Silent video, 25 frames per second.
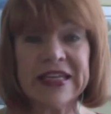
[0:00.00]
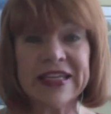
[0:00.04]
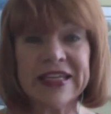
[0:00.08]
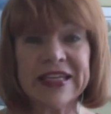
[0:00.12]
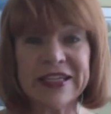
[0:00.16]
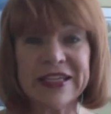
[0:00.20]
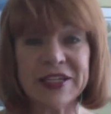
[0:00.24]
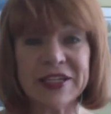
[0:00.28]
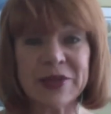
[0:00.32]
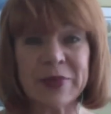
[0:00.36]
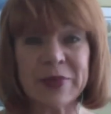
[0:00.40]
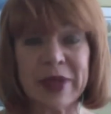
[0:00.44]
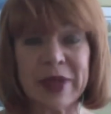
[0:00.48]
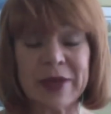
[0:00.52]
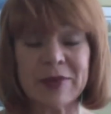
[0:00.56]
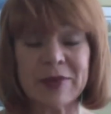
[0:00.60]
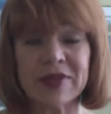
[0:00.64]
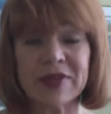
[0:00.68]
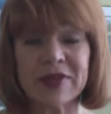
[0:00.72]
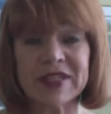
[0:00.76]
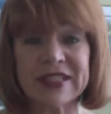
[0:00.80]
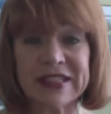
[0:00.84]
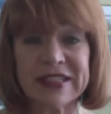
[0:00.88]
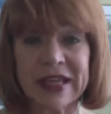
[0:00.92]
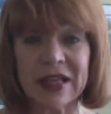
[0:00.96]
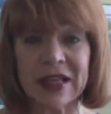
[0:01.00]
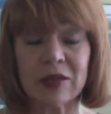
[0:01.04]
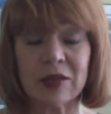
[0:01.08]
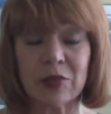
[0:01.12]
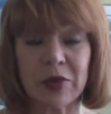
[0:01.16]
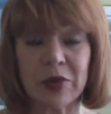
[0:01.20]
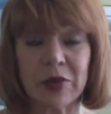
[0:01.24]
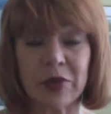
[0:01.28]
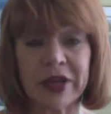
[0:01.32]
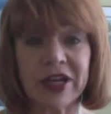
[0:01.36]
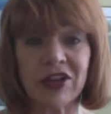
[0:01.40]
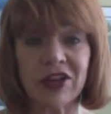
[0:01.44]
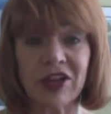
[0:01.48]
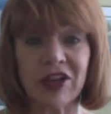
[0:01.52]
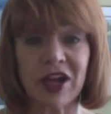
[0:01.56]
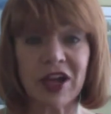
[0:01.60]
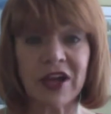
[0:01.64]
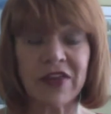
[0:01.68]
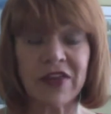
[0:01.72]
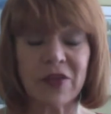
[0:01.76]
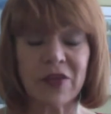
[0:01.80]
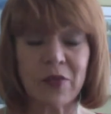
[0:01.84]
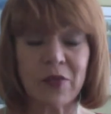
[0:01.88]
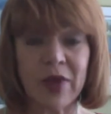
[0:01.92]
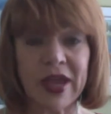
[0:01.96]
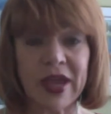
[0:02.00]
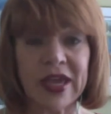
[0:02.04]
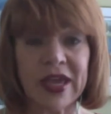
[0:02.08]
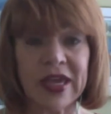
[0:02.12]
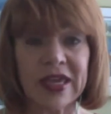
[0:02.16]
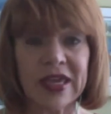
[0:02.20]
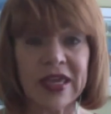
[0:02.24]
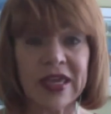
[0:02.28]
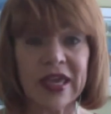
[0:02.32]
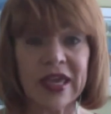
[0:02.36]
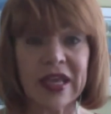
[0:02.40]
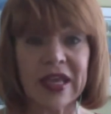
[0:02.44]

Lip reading: needed to be able to celebrate along the way.